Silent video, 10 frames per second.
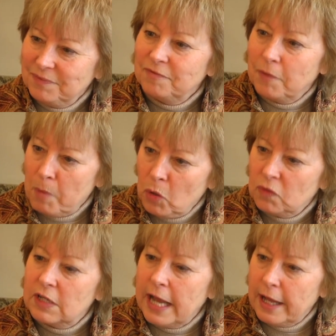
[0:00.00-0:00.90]
For
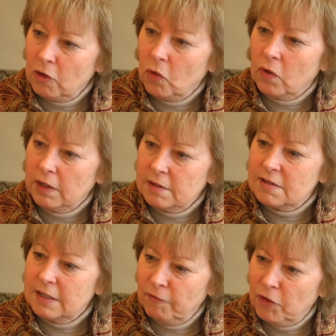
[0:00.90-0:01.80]
most
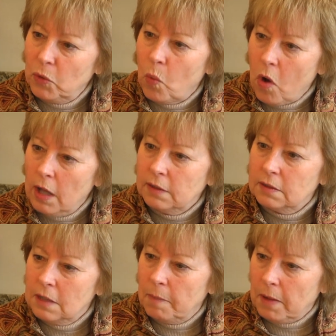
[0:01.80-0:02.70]
categories, if you want
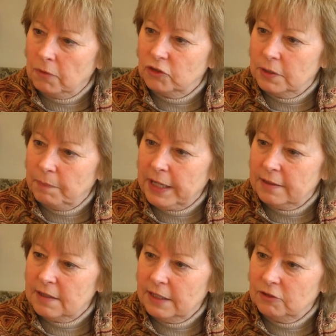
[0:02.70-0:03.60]
a publisher to pay
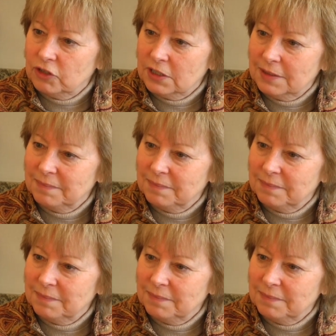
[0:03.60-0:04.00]
attention.